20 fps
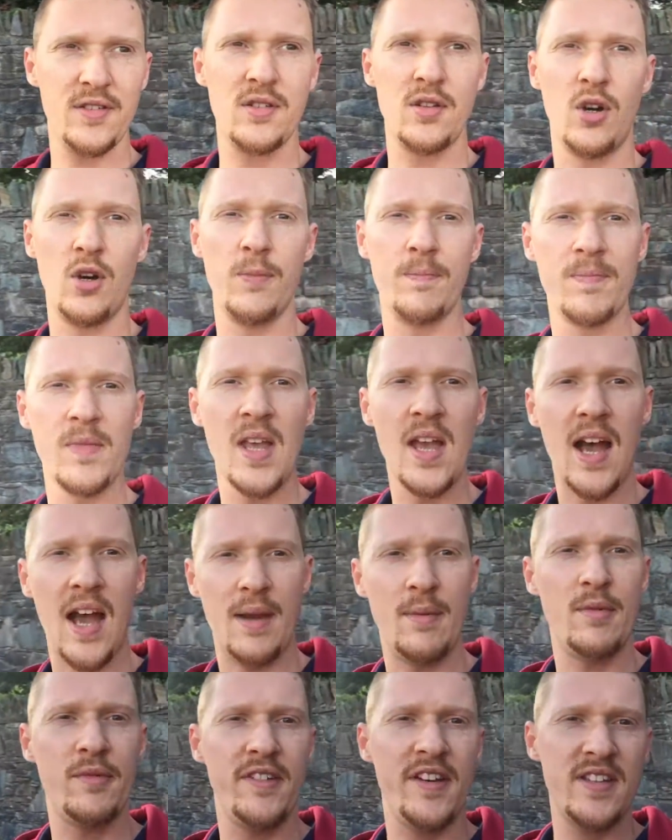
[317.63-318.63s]
So
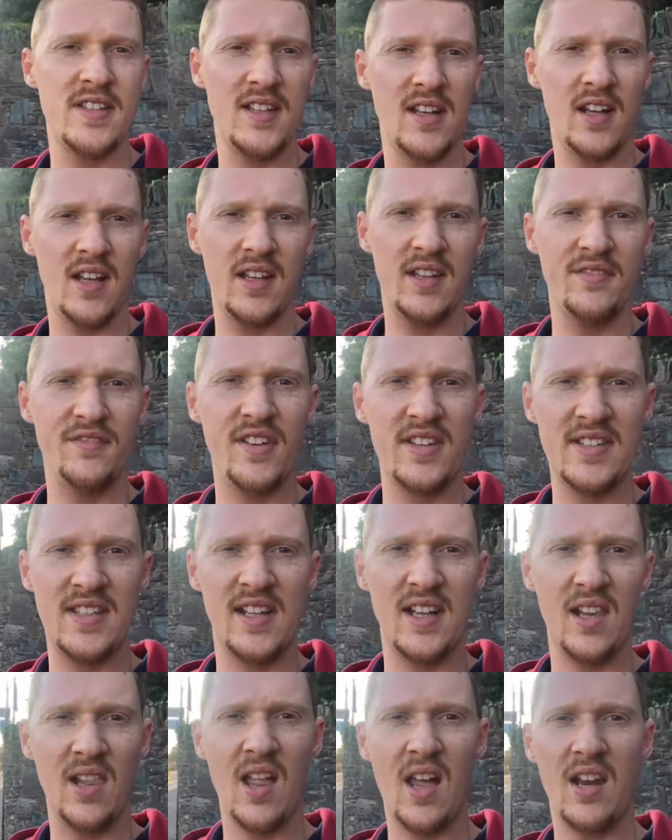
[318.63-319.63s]
I'm
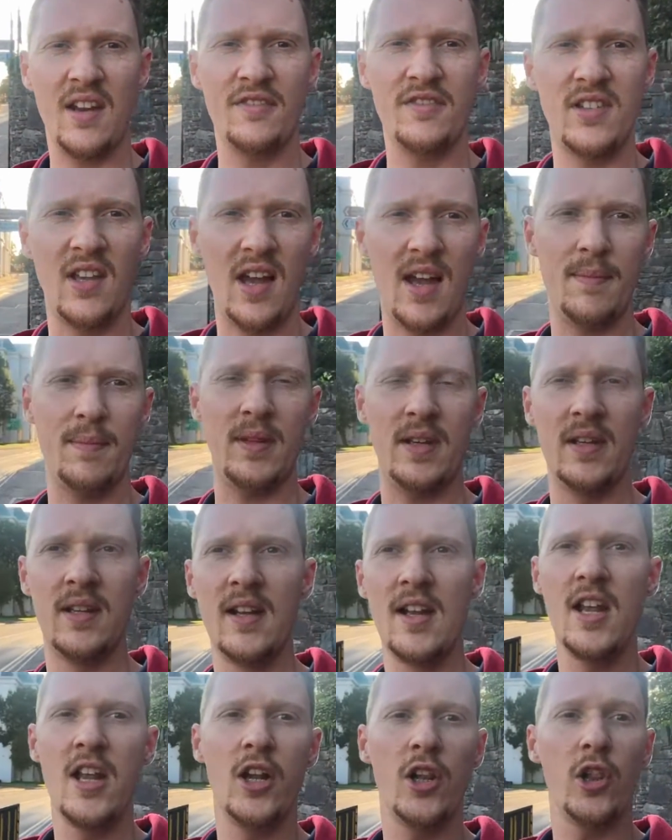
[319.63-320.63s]
investing a lot of time in
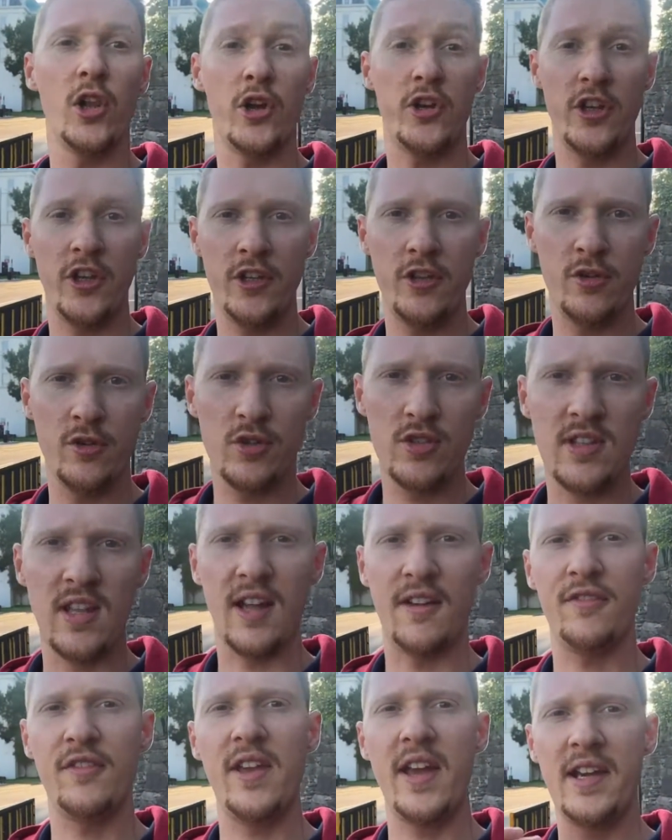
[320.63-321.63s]
learning new
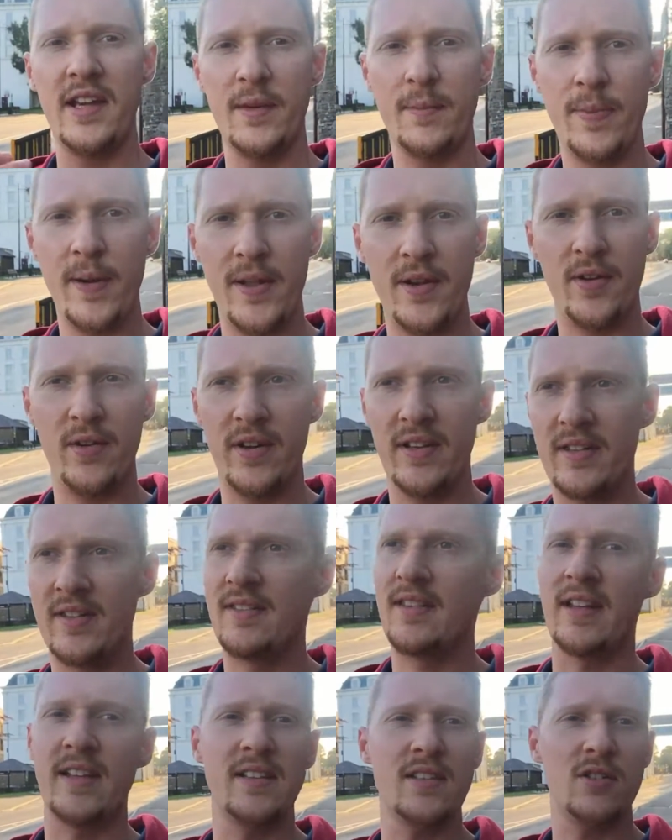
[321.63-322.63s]
stuff, getting better at
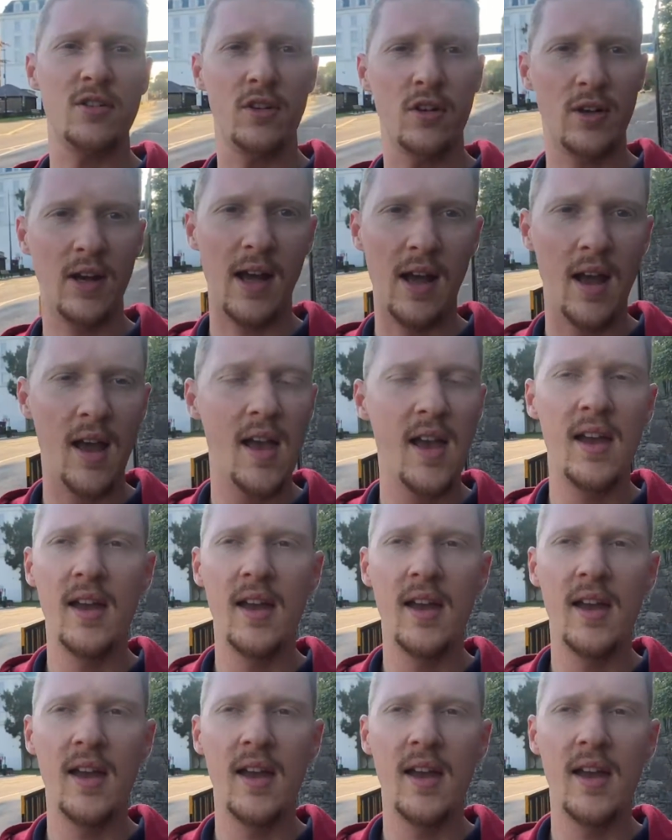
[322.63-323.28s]
things, you know,